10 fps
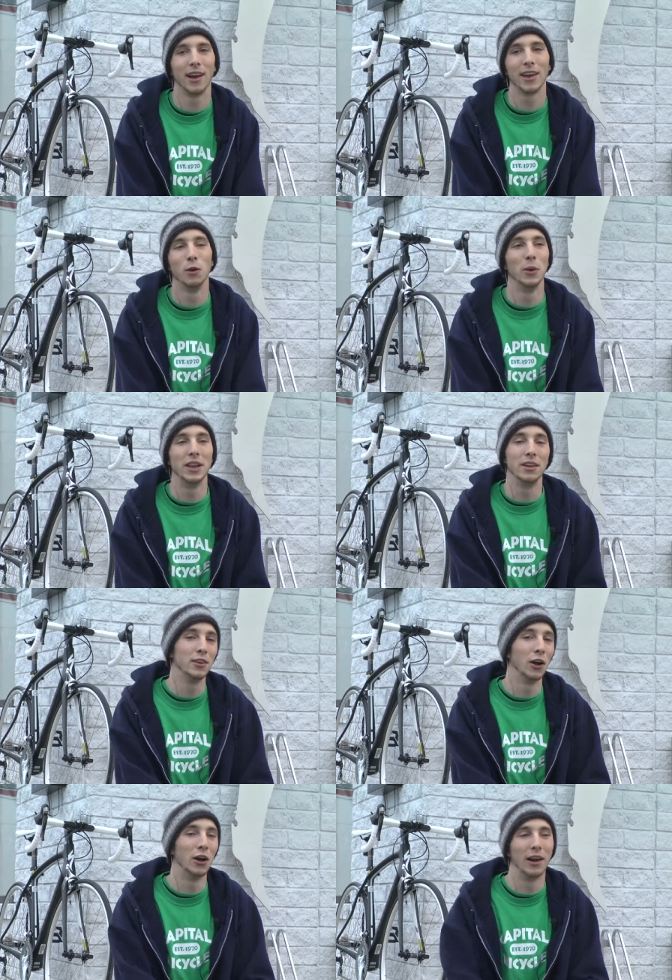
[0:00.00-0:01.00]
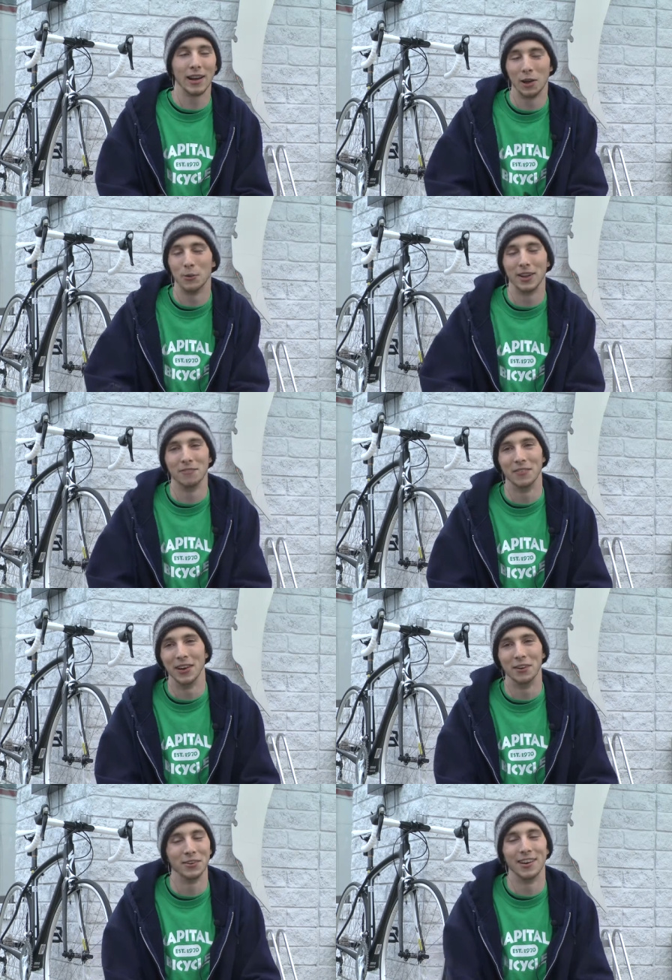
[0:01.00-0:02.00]
I can't wait to start. I can't wait to
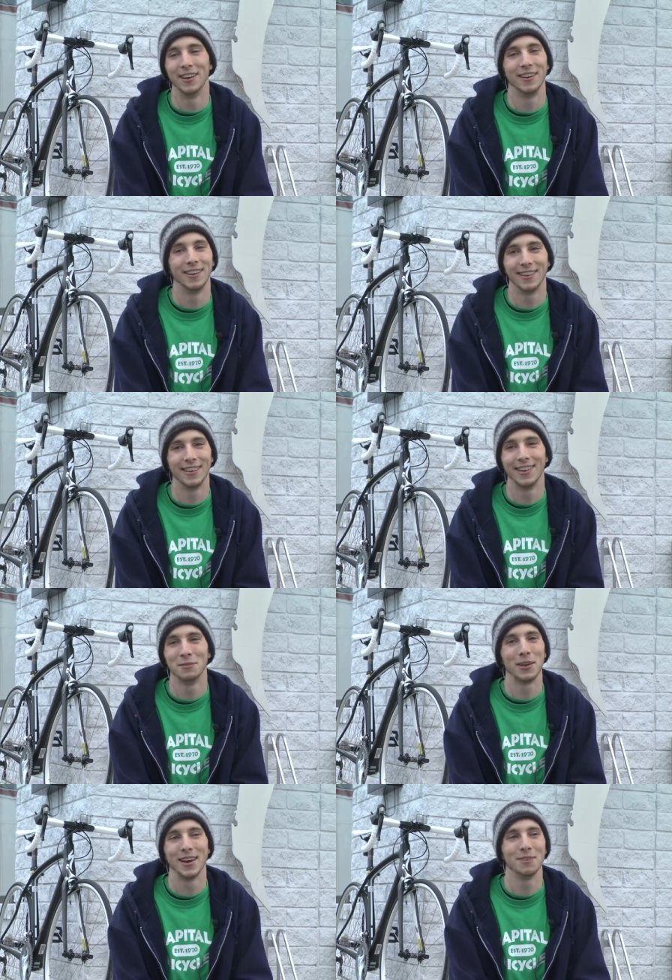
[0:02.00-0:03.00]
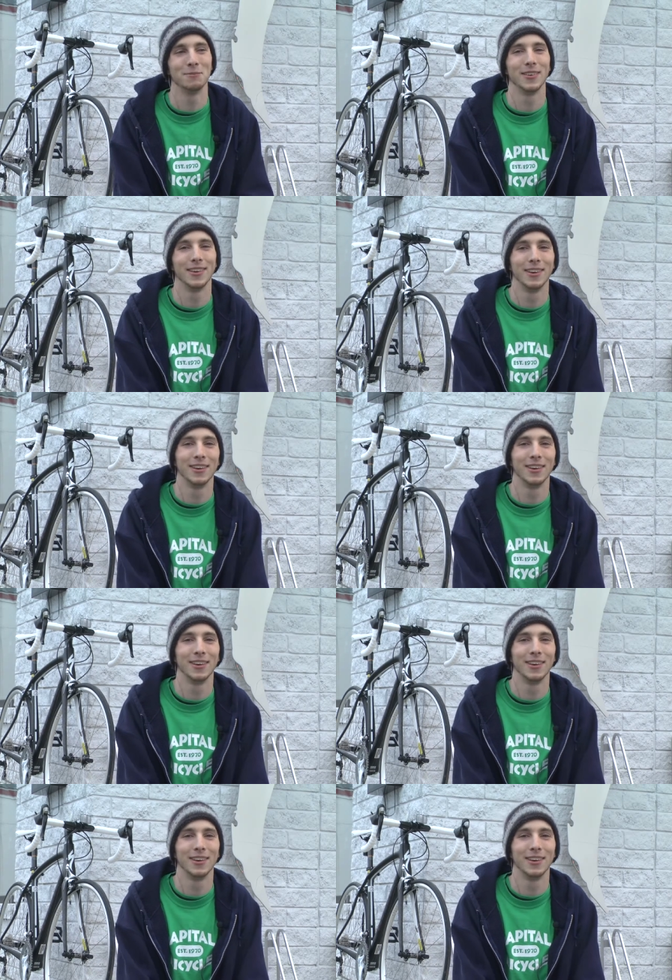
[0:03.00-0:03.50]
finish, you know, at the same time.